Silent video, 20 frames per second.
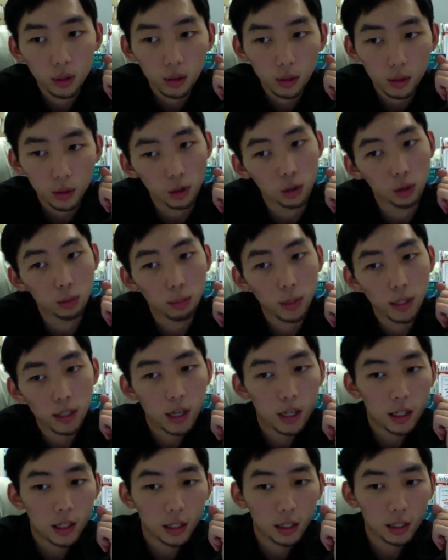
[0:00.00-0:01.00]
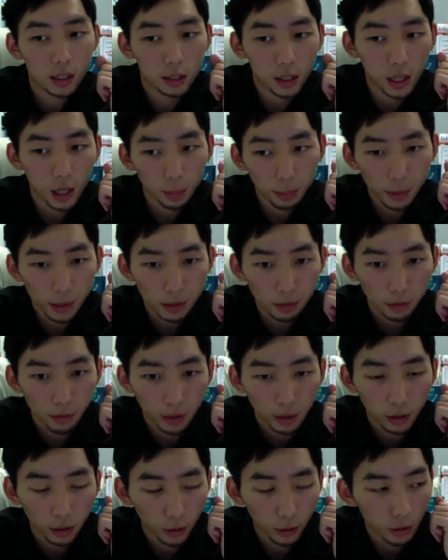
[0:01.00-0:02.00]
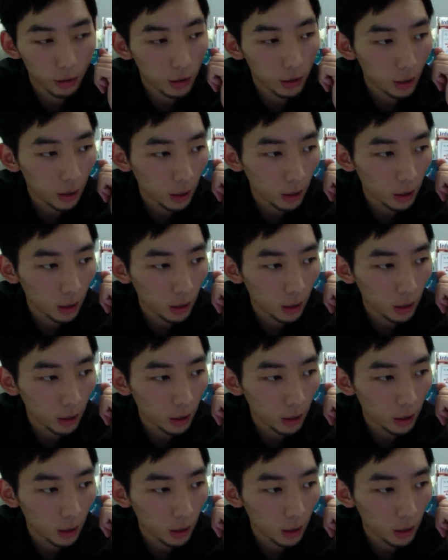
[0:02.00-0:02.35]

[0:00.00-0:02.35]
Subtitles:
So massaging your scalp is very good.